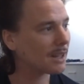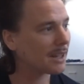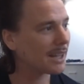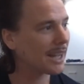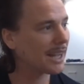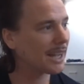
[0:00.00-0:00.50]

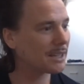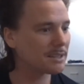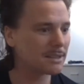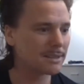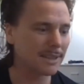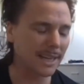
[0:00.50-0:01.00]

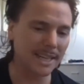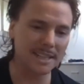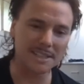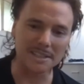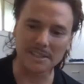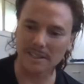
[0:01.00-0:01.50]
I
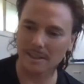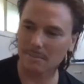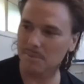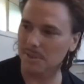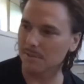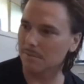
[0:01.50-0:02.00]
guess in
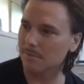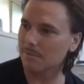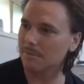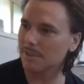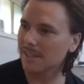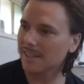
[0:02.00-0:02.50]
terms of,
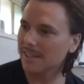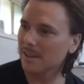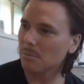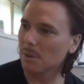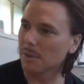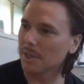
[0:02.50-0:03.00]

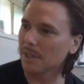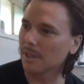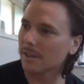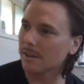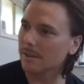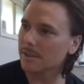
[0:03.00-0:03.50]
we
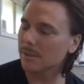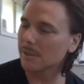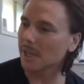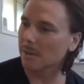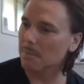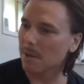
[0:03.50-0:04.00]
were
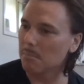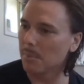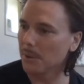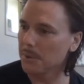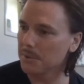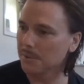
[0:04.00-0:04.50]
talking about
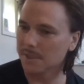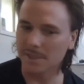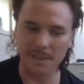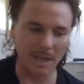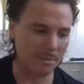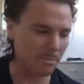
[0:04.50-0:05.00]

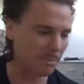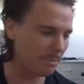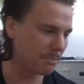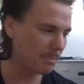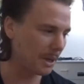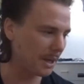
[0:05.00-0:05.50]
bones and
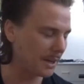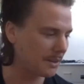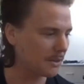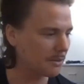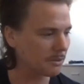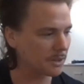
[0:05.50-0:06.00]

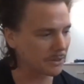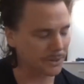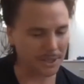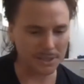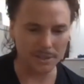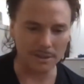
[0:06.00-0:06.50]
the lyrics in